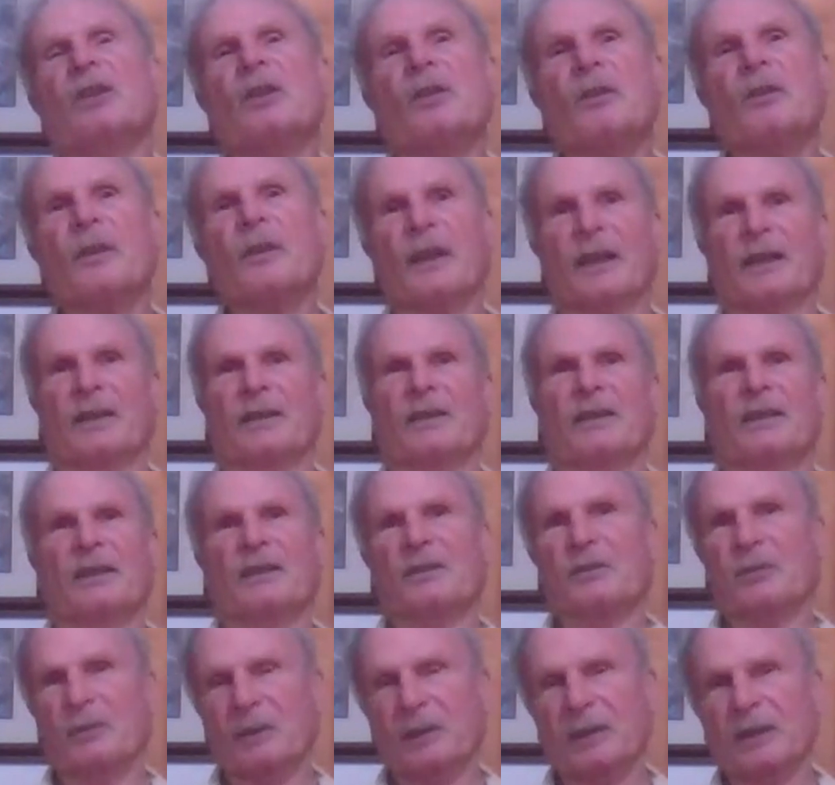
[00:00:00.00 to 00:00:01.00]
done 2 things
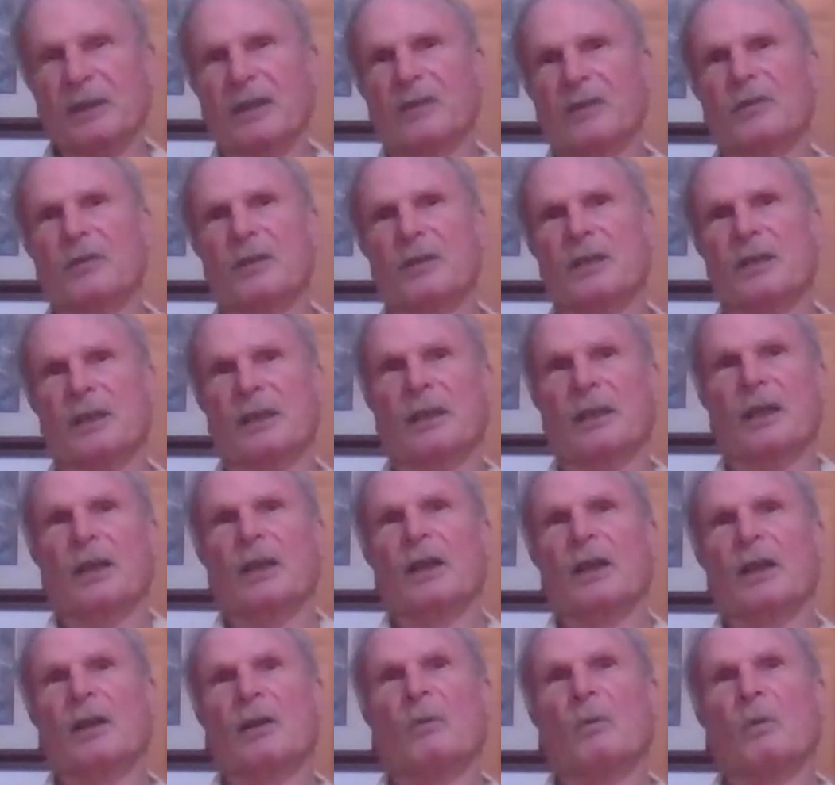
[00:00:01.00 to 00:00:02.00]
that's really interesting.
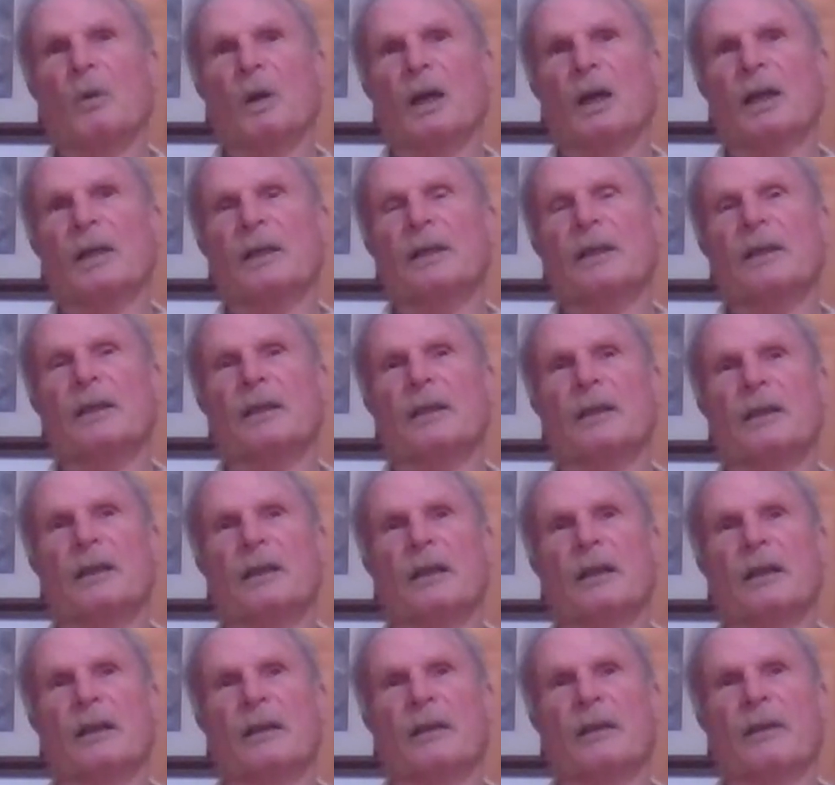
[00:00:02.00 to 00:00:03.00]
One,
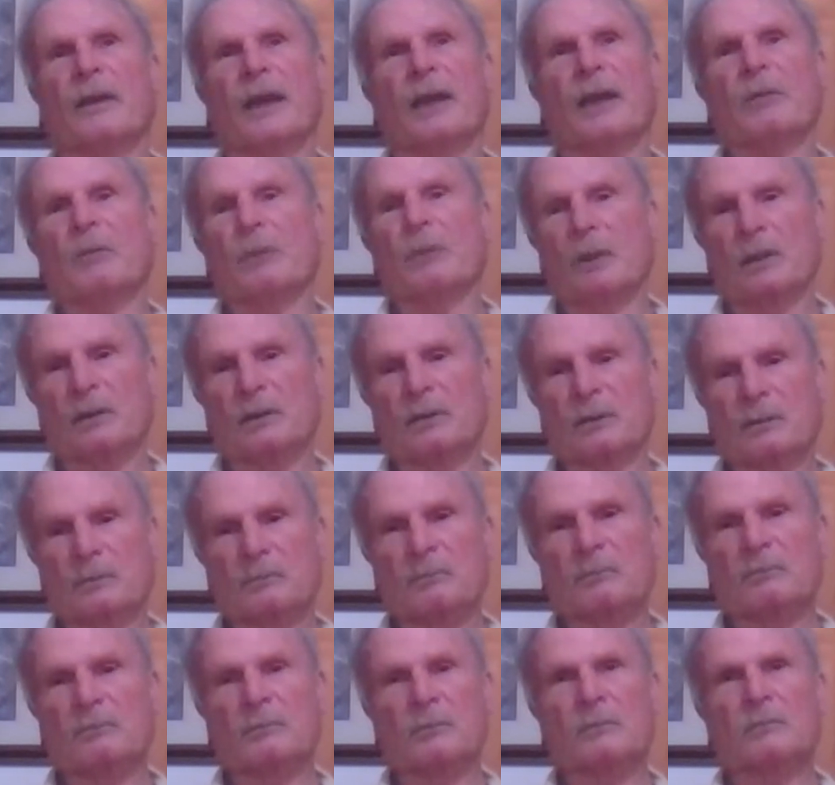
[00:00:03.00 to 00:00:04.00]
they will
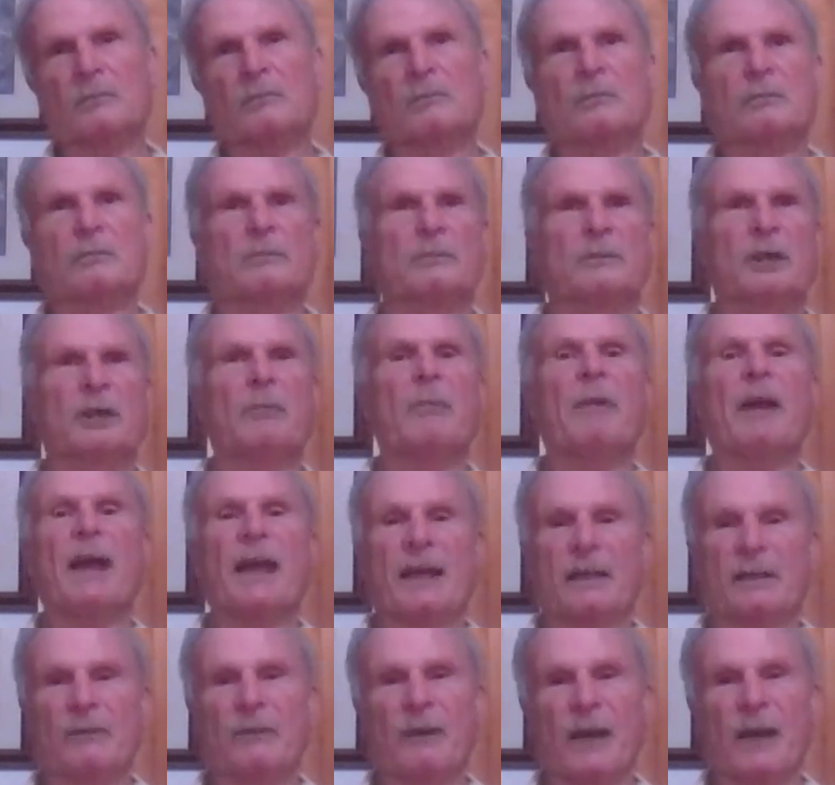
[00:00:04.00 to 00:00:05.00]

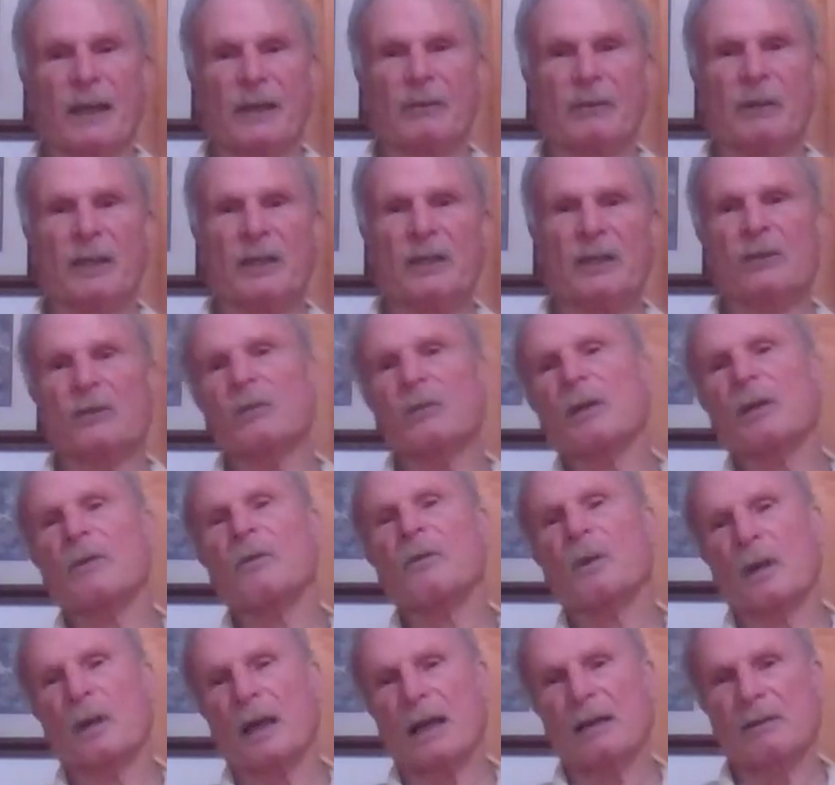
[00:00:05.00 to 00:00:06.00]
demand evacuation
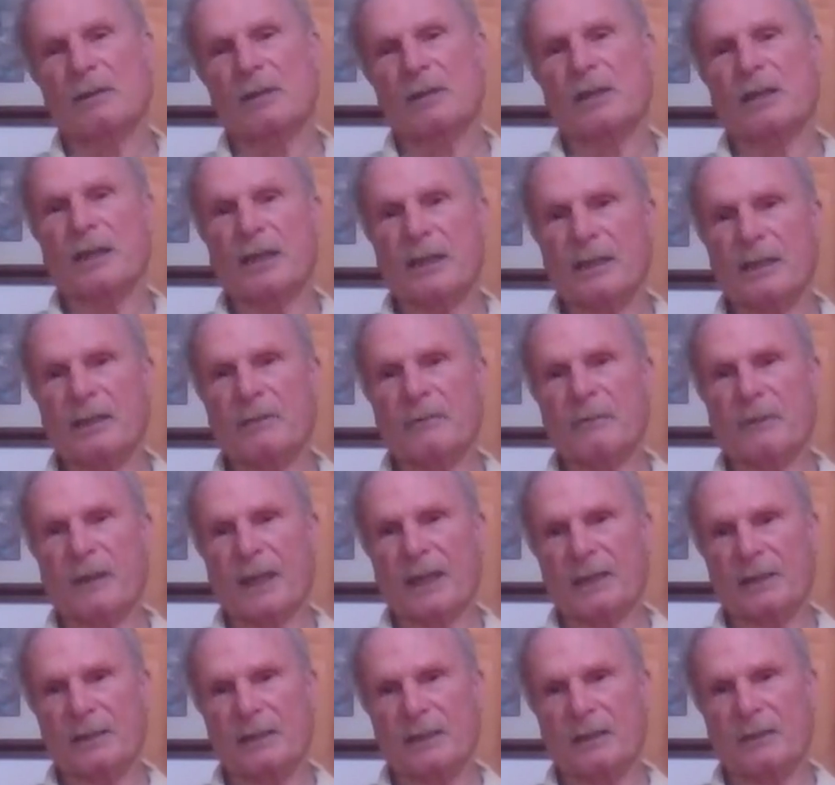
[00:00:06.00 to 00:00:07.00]
24 hours in
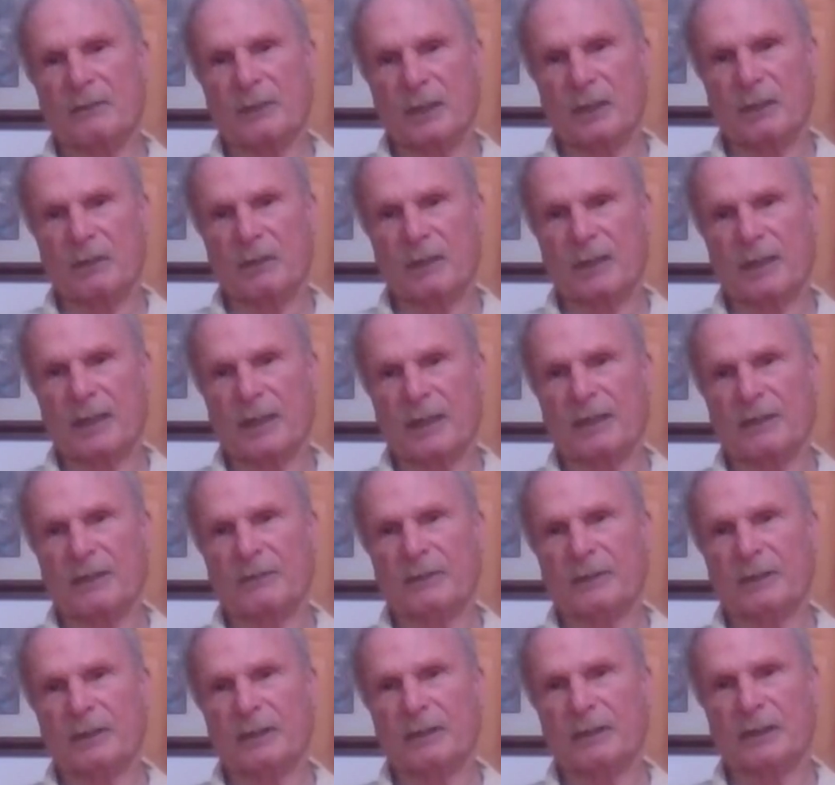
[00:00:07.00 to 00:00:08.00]
advance of a
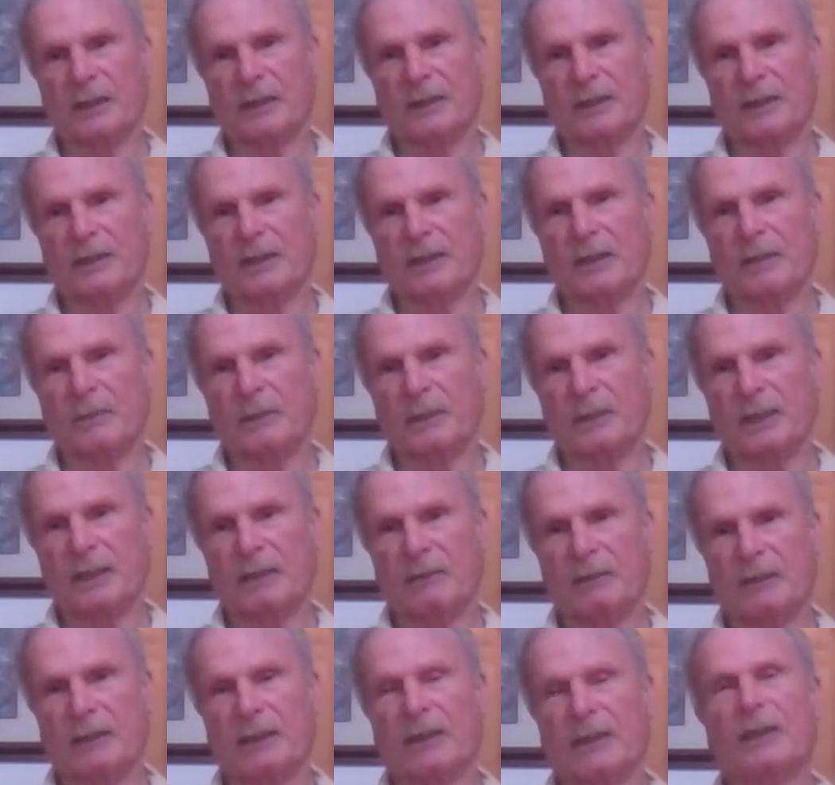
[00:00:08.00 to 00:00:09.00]
hurricane if it looks like it's coming
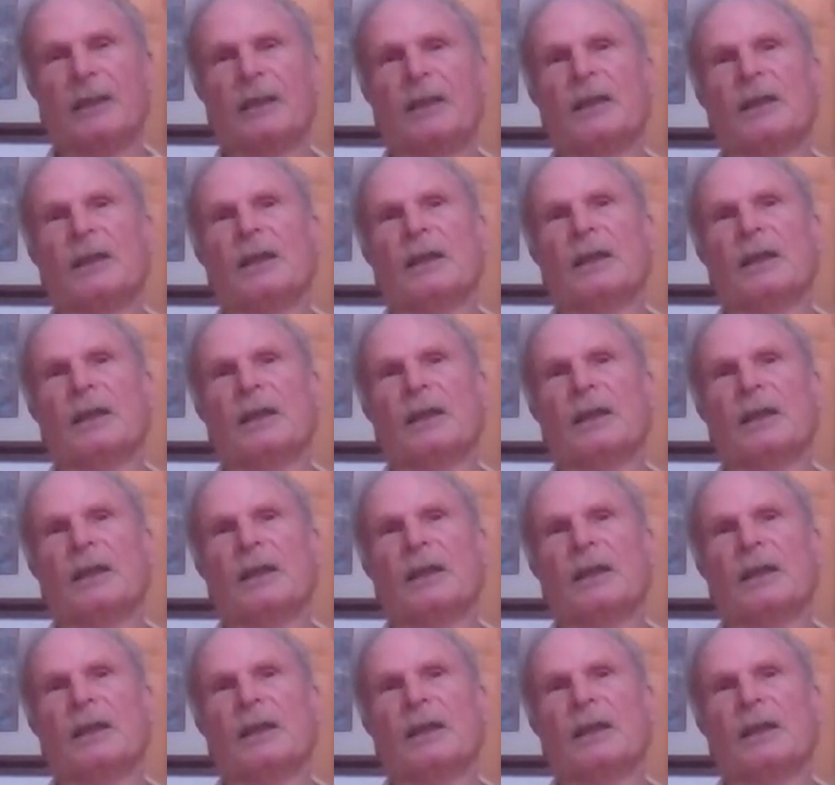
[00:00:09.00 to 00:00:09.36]
that way,